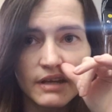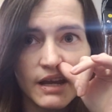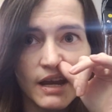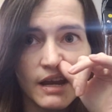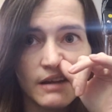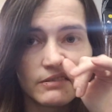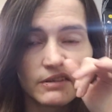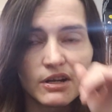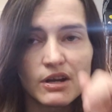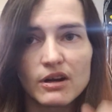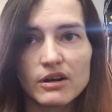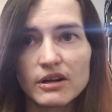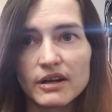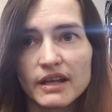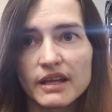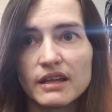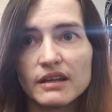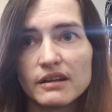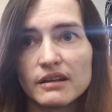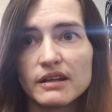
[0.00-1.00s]
I have a
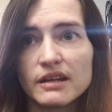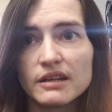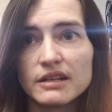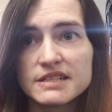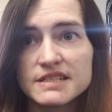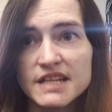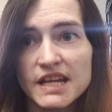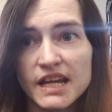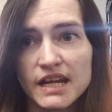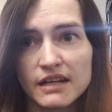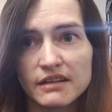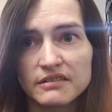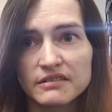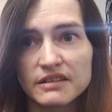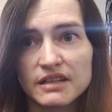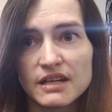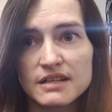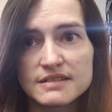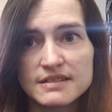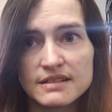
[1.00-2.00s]
cardigan and a tank
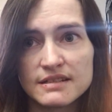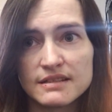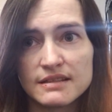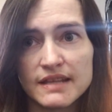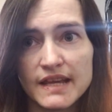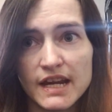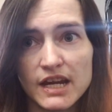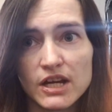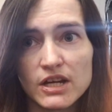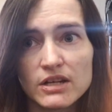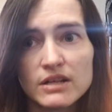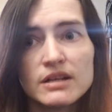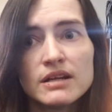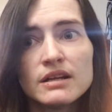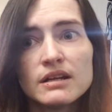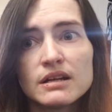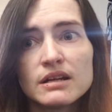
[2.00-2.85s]
set in there